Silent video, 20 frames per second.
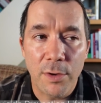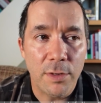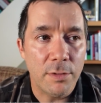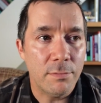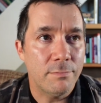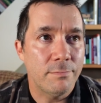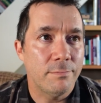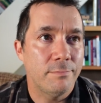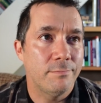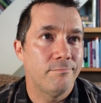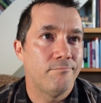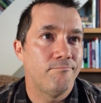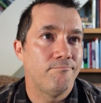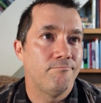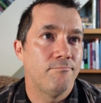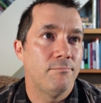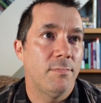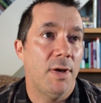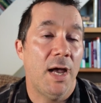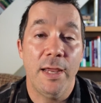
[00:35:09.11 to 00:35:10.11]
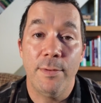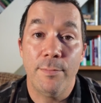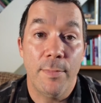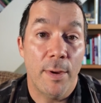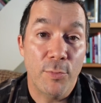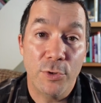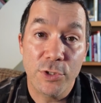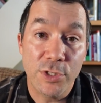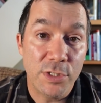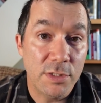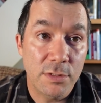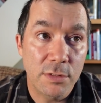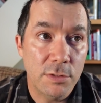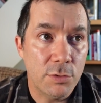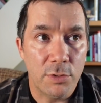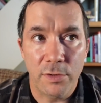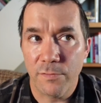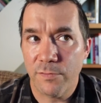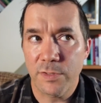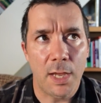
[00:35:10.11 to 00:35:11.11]
And I remember just
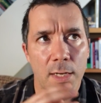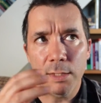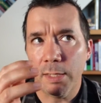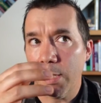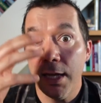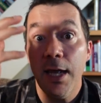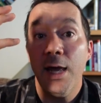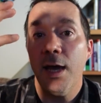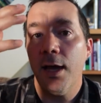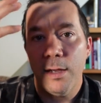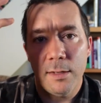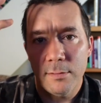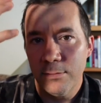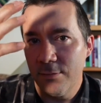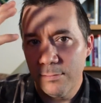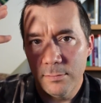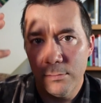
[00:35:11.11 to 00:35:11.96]
sort of saying, like, yeah,